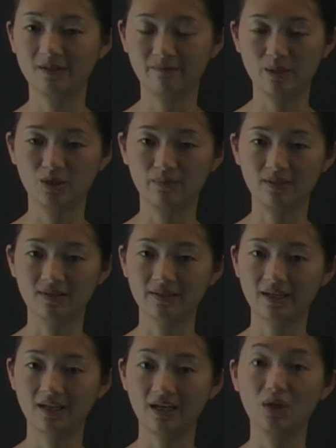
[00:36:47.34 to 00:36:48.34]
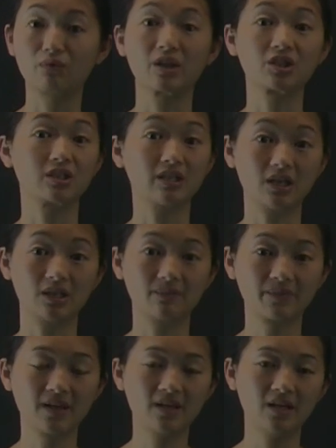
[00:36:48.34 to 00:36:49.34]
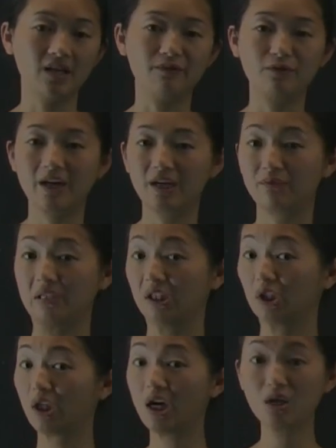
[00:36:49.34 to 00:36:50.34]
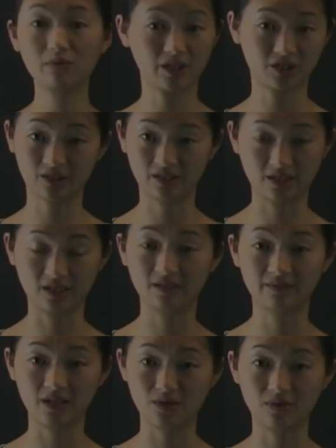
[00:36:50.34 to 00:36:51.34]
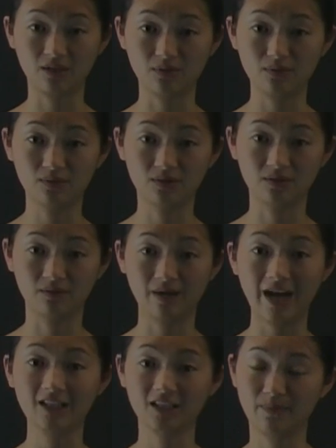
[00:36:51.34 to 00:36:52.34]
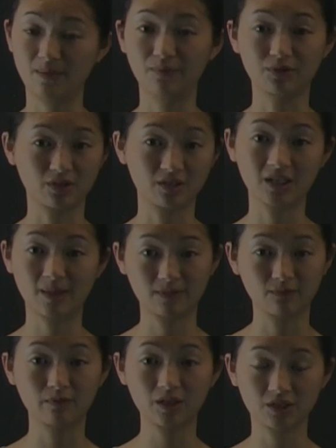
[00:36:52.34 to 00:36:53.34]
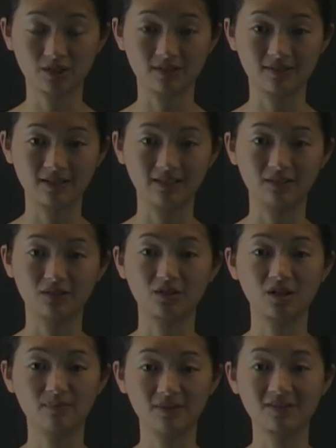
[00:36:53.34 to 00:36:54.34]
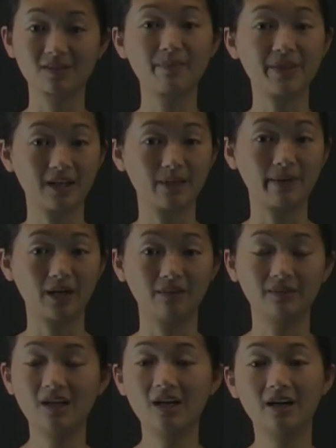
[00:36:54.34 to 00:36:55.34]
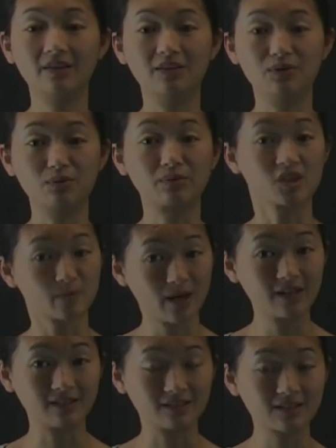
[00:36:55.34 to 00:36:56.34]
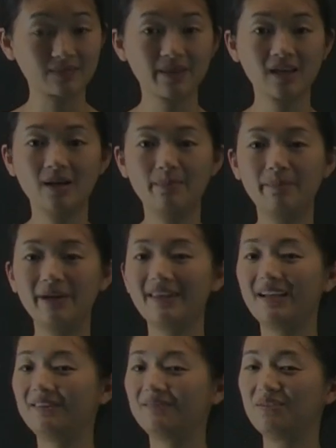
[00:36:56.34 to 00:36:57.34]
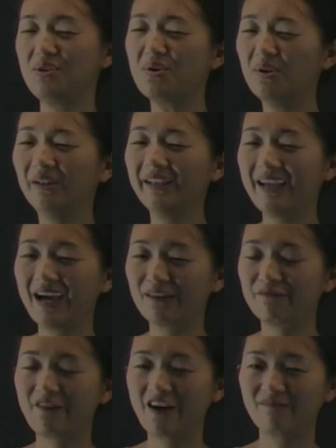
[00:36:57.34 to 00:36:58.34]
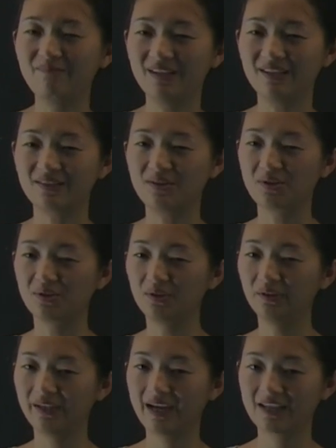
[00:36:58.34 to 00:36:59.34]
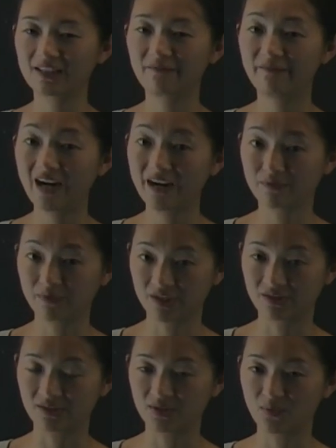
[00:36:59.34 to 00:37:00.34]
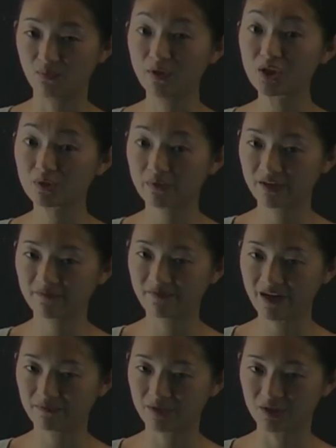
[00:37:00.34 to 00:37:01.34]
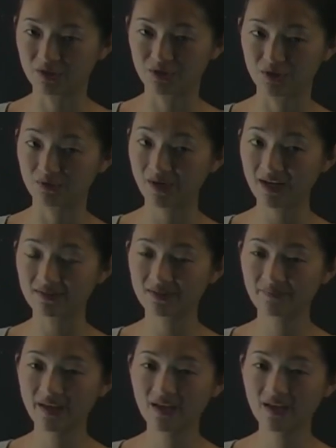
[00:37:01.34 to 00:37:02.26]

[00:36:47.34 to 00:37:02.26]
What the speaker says: of measurements like a questionnaire. If you had a really long questionnaire that you can use to ask people certain types of questions and to determine something about the respondents, but then you only had 5 minutes and you can only ask 5 questions. Which 5 questions should you ask?